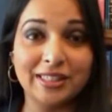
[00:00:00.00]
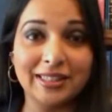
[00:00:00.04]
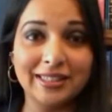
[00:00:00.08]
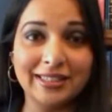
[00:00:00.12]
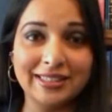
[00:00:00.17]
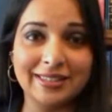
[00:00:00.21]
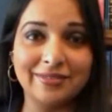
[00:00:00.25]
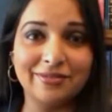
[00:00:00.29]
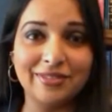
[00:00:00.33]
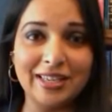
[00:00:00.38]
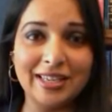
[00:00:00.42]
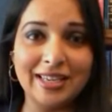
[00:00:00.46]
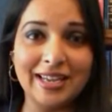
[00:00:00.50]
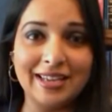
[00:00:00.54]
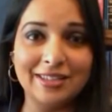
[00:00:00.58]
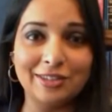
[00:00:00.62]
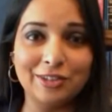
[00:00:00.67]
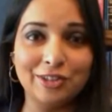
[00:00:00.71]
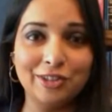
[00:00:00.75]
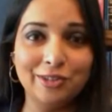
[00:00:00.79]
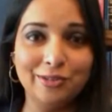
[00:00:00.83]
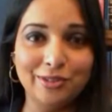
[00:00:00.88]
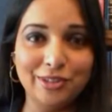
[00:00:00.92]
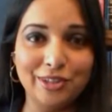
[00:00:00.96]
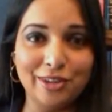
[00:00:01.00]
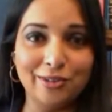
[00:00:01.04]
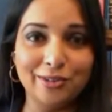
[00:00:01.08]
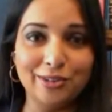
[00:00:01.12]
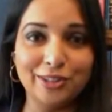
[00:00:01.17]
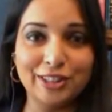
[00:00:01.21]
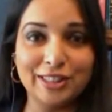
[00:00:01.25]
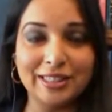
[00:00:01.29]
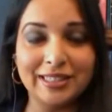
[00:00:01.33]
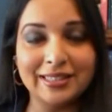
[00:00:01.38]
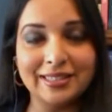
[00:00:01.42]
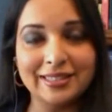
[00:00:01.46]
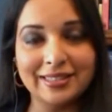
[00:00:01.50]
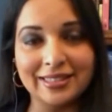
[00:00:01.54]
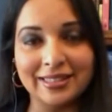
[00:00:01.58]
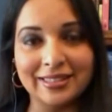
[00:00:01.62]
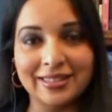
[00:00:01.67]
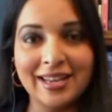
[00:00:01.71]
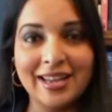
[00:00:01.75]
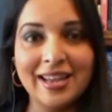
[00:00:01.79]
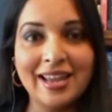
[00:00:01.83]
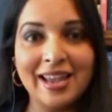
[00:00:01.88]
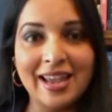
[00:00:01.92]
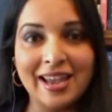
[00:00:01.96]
at least if they get two doses, and,